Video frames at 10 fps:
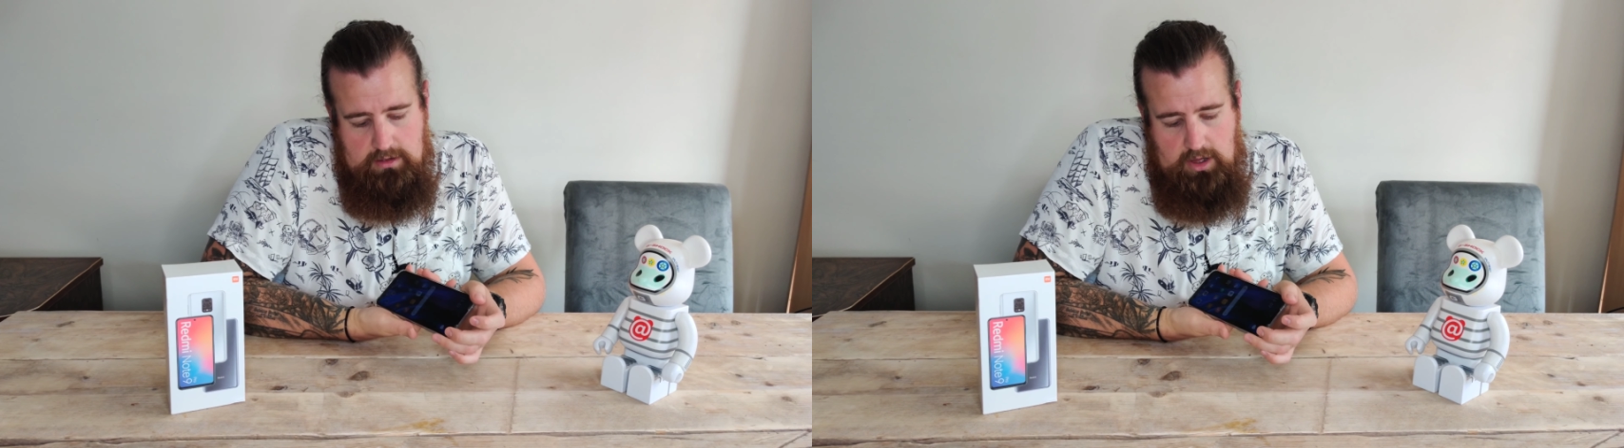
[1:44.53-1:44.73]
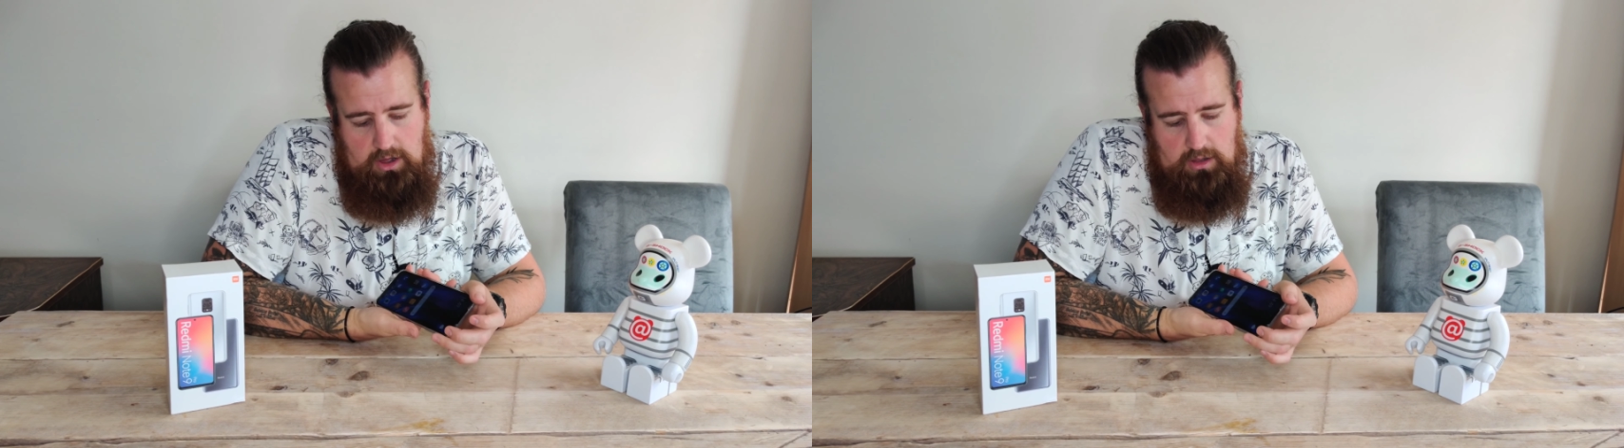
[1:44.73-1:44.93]

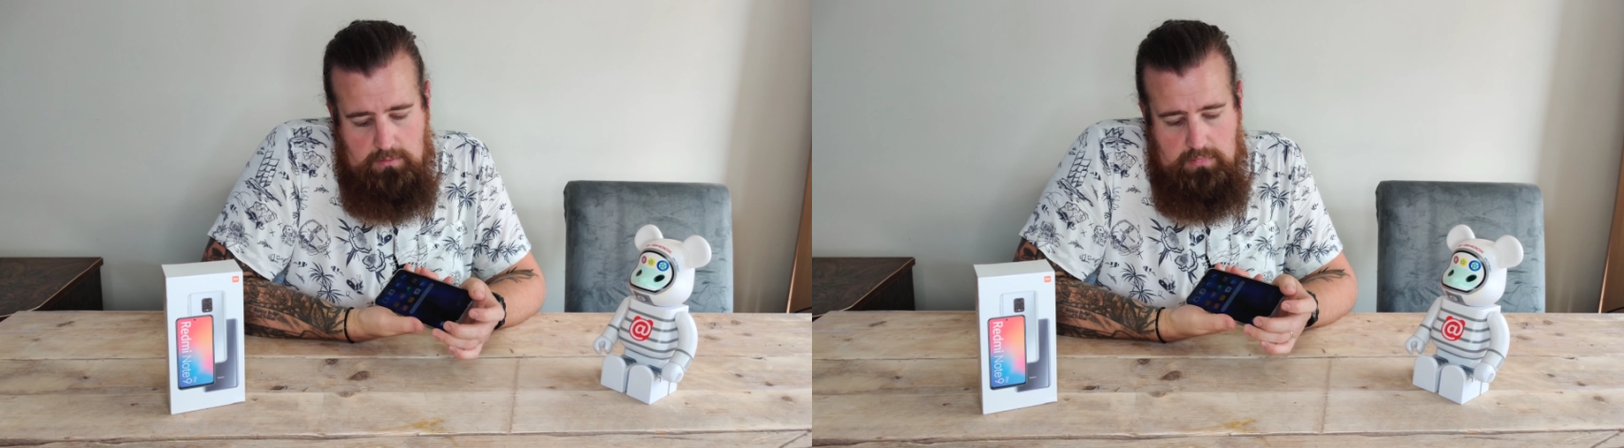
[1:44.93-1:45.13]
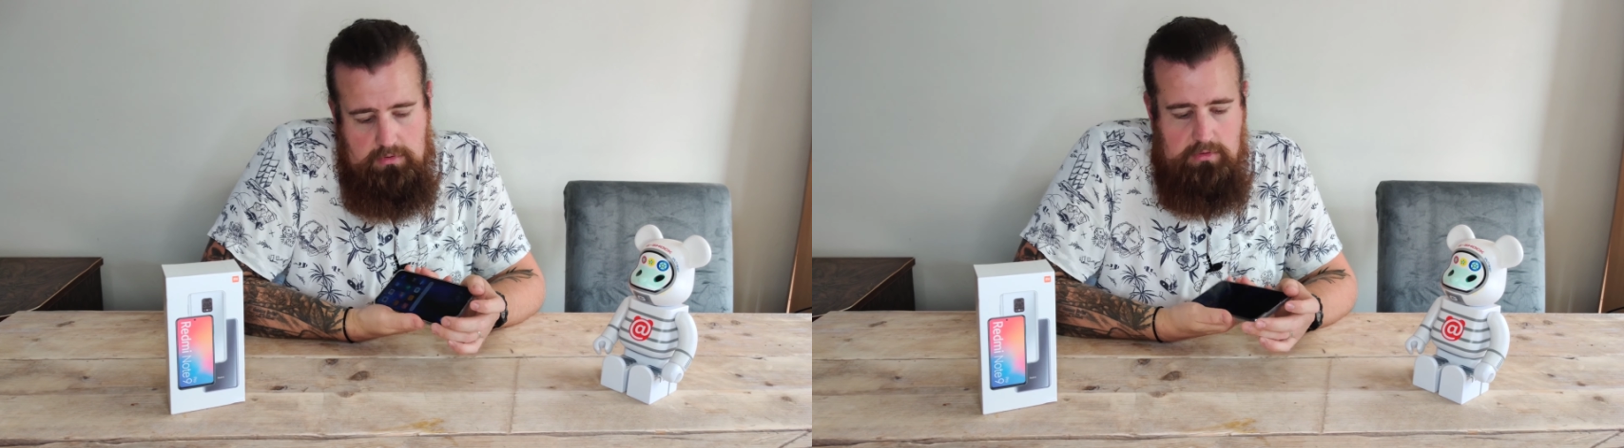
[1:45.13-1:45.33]

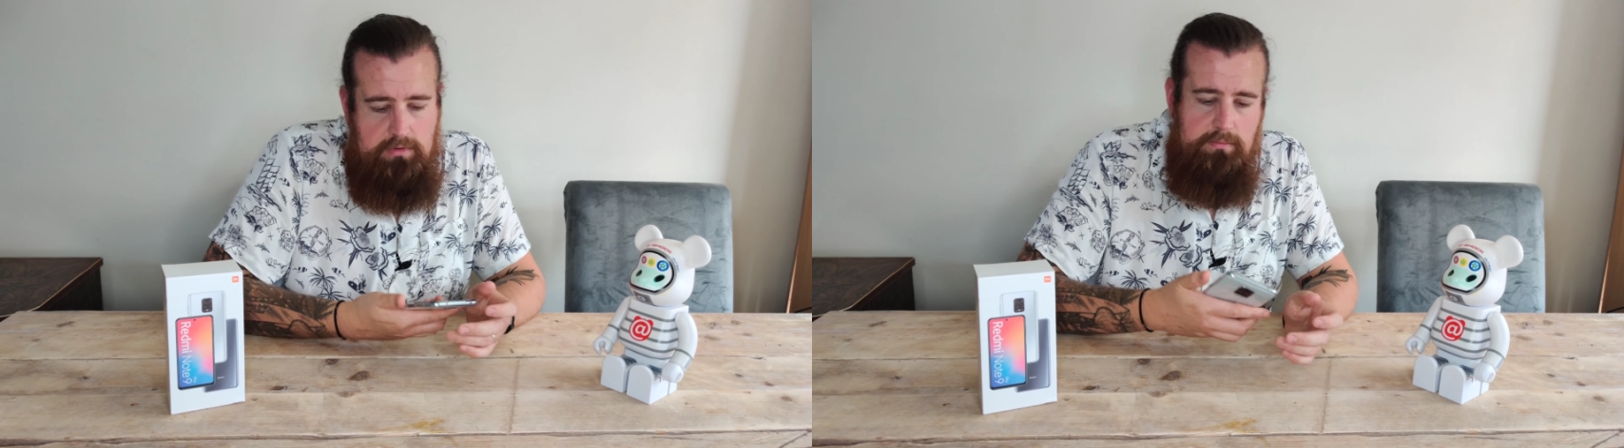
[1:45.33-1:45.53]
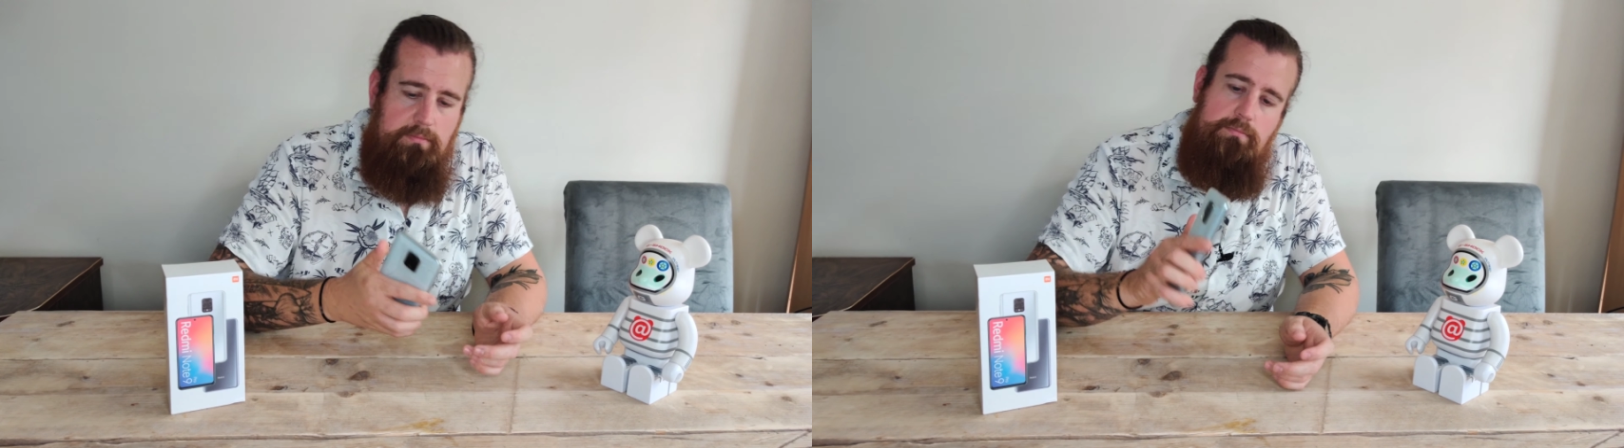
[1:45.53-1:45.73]
I'm
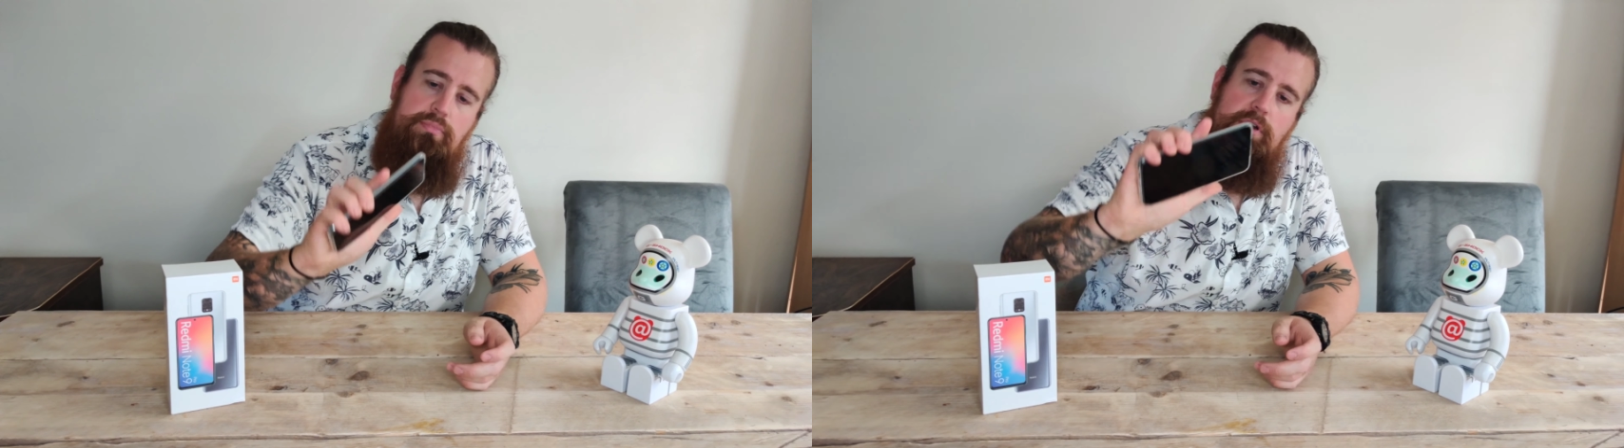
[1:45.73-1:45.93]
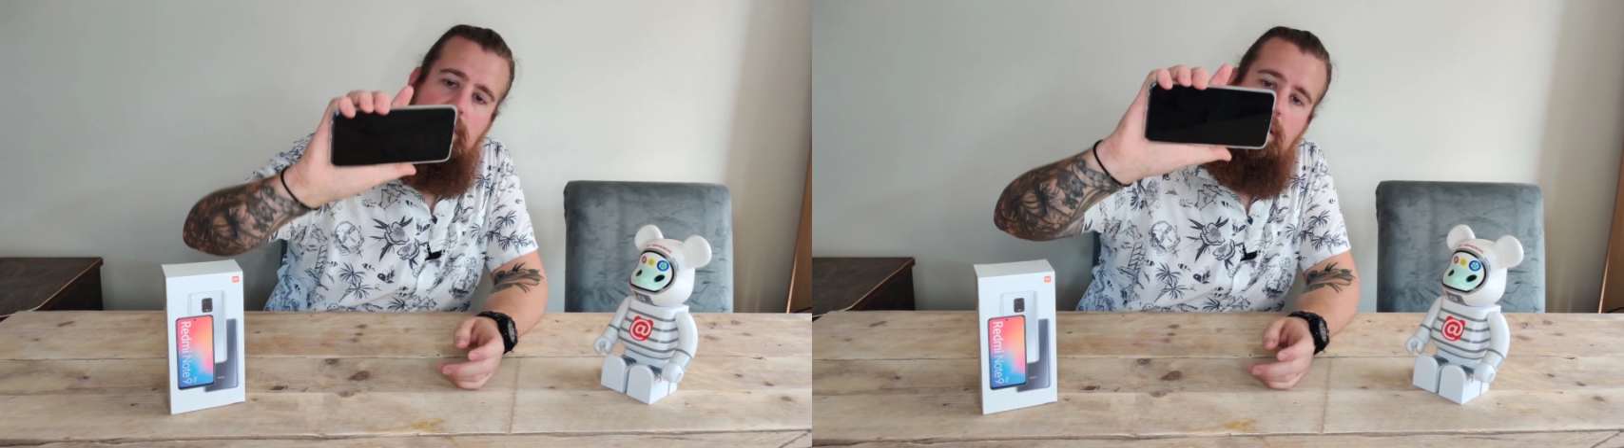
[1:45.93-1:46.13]

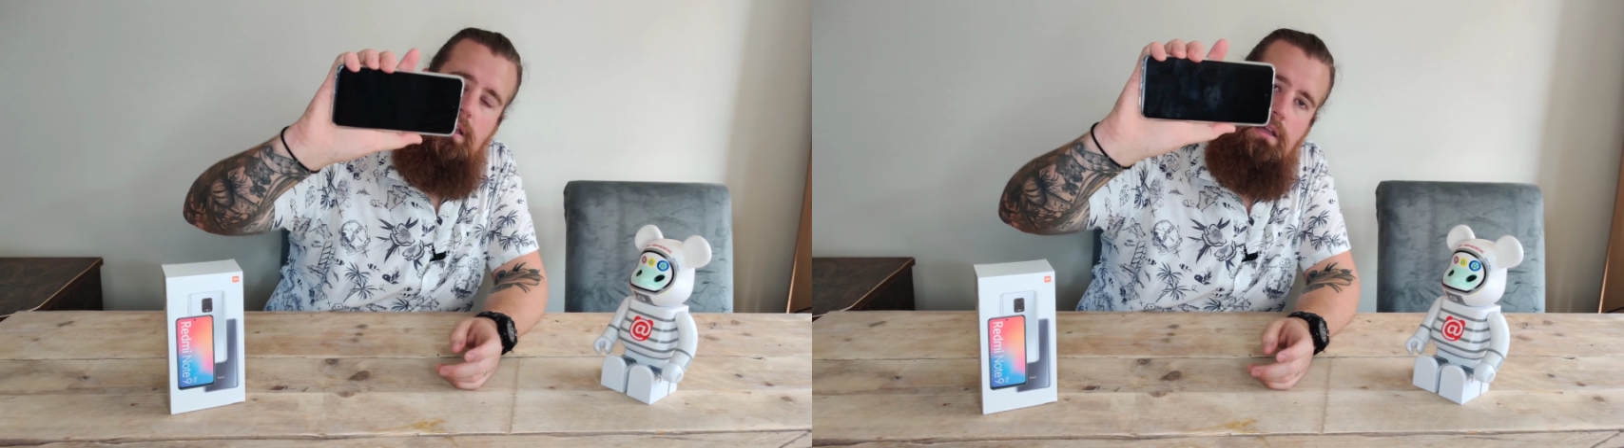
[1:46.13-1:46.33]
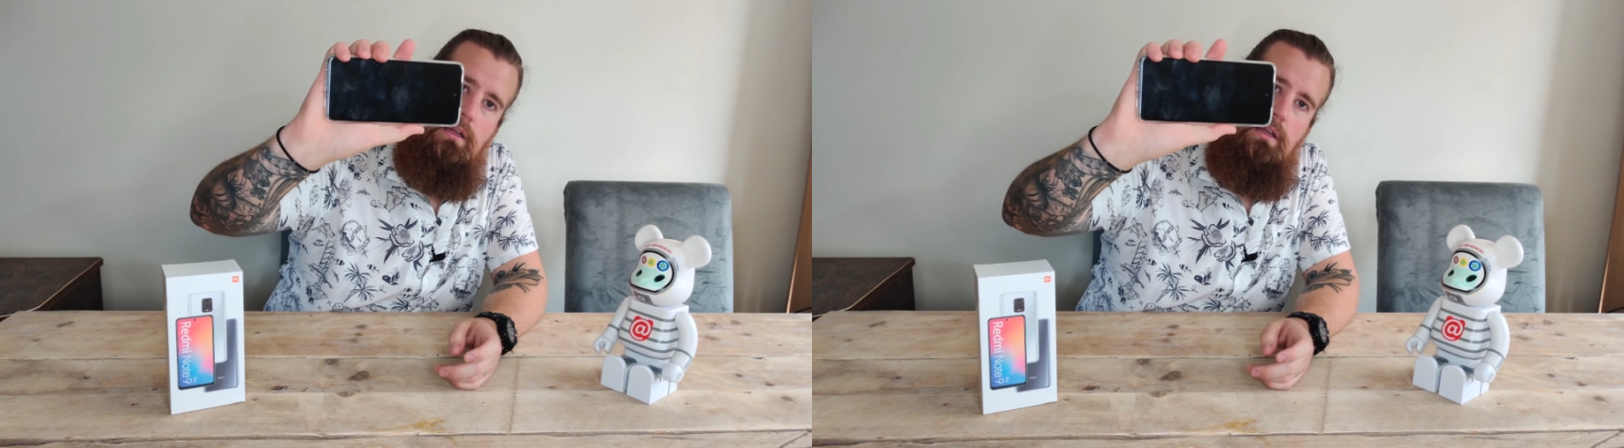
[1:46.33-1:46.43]
pretty